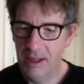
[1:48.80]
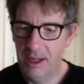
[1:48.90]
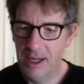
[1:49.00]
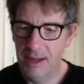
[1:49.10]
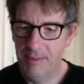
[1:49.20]

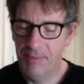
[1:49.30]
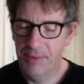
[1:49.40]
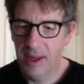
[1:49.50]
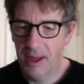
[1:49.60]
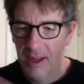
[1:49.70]

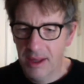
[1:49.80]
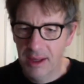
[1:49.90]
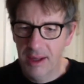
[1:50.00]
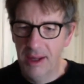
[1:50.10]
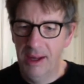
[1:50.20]

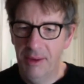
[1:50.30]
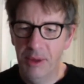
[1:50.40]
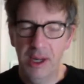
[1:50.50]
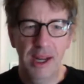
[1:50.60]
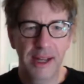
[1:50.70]

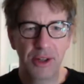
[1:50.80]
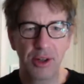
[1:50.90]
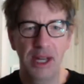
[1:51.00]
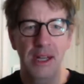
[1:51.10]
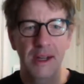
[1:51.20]
What I
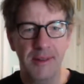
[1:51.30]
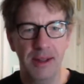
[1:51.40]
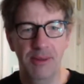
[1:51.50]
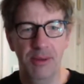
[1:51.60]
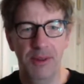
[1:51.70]
enjoyed last
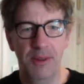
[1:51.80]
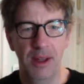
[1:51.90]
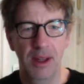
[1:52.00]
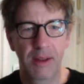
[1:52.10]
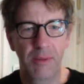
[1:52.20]
time was
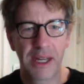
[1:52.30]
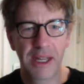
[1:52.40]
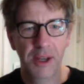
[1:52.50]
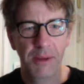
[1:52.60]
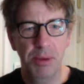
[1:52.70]
when
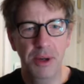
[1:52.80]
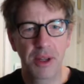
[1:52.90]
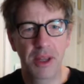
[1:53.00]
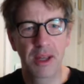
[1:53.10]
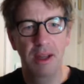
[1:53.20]
you put
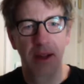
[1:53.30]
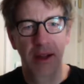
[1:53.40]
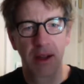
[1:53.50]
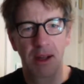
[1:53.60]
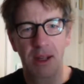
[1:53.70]
the
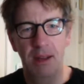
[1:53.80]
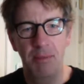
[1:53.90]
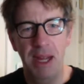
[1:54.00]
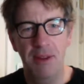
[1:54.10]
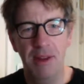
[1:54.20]

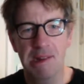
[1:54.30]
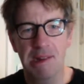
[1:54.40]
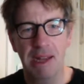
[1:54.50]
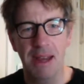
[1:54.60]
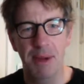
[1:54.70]

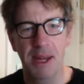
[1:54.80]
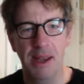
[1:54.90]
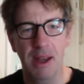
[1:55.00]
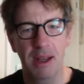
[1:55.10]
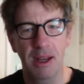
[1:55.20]
mountainscape in.
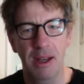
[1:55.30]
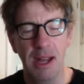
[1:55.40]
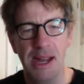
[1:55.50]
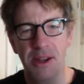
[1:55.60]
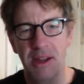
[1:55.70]
I don't know
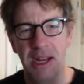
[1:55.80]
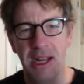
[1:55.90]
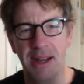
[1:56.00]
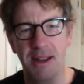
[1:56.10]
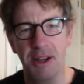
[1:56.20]
how you did
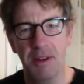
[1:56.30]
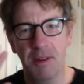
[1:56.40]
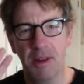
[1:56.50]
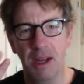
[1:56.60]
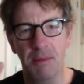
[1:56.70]
that. Did you just
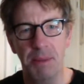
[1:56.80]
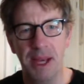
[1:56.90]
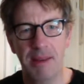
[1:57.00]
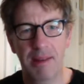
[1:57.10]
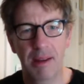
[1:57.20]
cut and
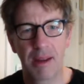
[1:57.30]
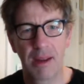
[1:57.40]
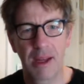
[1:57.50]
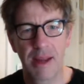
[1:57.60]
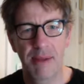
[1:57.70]
paste an image?